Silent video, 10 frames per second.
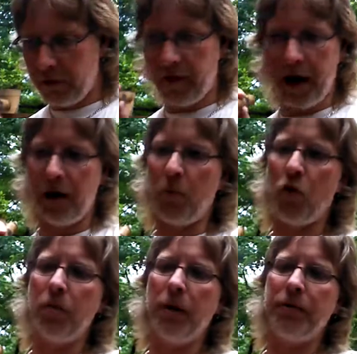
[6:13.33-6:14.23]
Find out
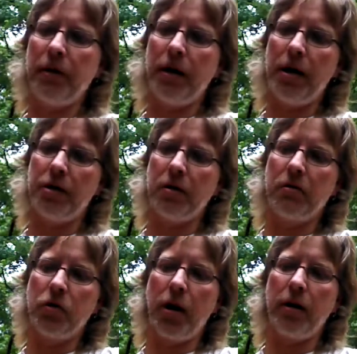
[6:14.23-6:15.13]
more about the Elijah
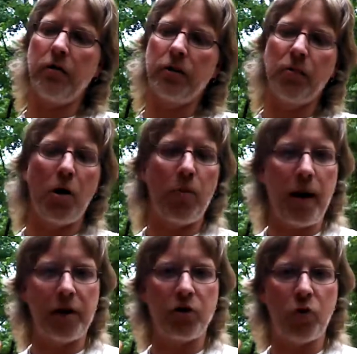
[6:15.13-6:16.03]
Craig small
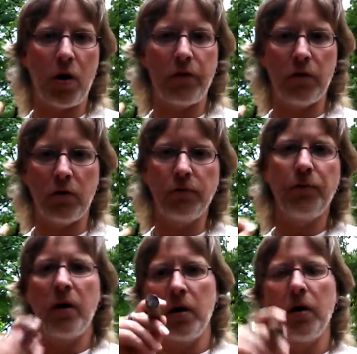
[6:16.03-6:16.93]
batch 12-year-old,
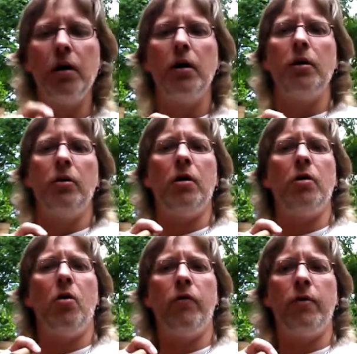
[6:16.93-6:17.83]
you ought to
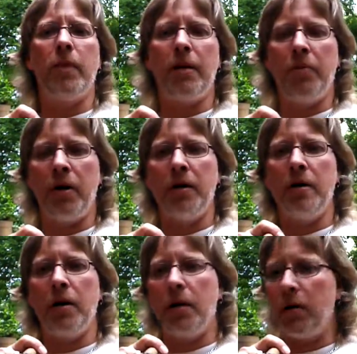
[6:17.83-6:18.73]
go over to my
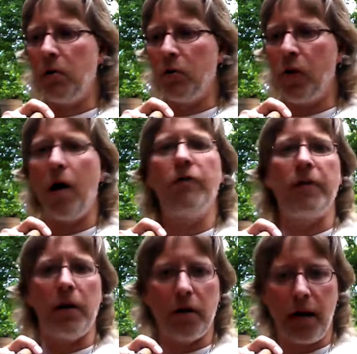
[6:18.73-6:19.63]
buddy
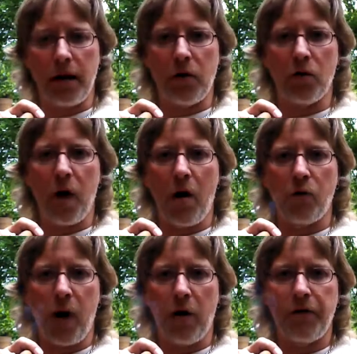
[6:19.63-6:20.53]
Ralphie at
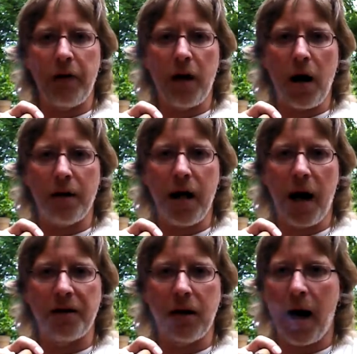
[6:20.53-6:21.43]

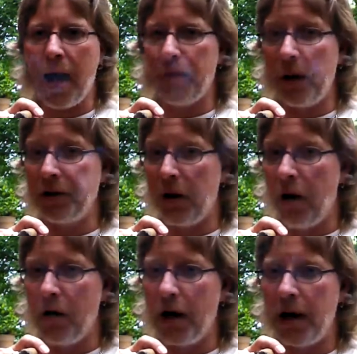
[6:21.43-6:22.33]
Ralphie.com. That's
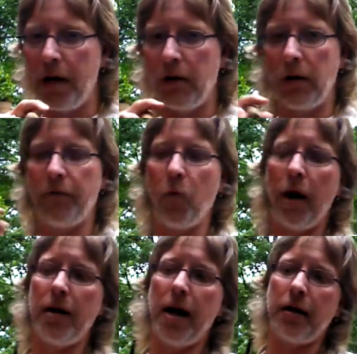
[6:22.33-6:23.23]

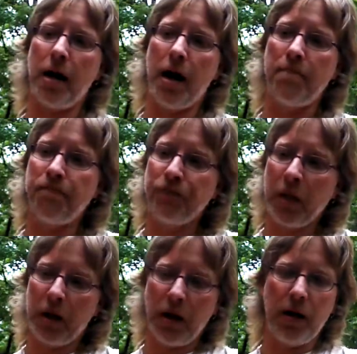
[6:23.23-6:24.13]
RALFY.com.
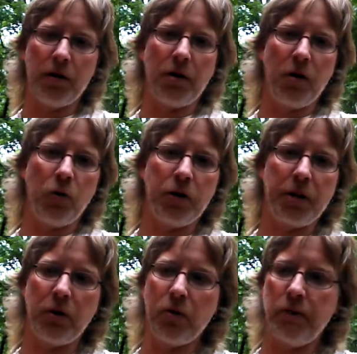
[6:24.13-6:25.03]
He does all the
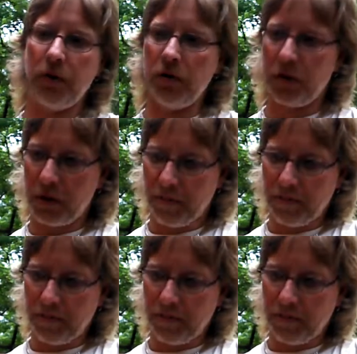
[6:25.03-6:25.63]
whiskey reviews.